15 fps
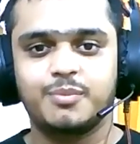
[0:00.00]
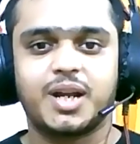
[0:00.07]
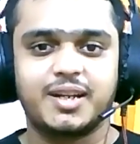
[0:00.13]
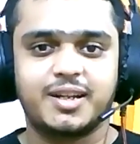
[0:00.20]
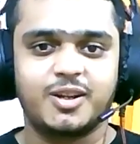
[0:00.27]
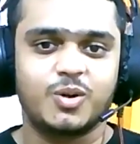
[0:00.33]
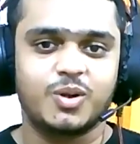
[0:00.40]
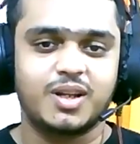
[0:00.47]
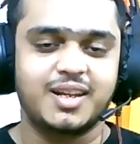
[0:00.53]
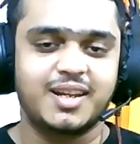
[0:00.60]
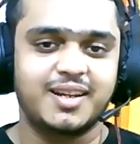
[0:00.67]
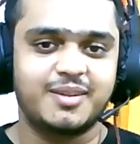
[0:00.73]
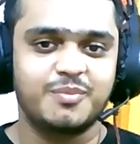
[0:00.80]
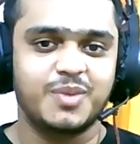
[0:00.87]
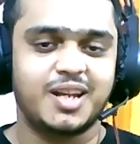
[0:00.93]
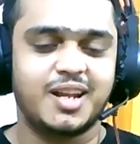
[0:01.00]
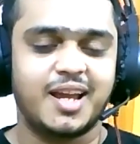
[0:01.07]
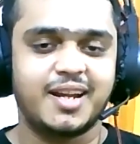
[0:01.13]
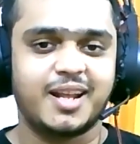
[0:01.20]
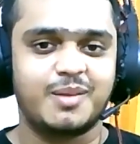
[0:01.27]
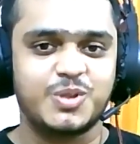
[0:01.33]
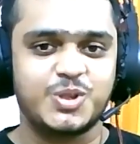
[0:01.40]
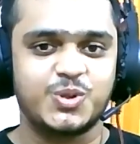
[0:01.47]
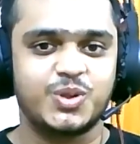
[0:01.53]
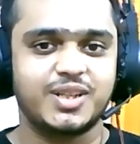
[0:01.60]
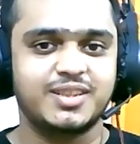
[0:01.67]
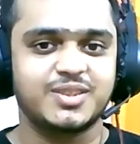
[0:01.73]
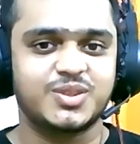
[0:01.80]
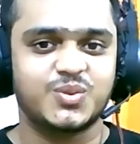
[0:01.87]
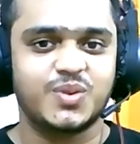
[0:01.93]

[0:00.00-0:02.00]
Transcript: right now, late midnight I'm shooting this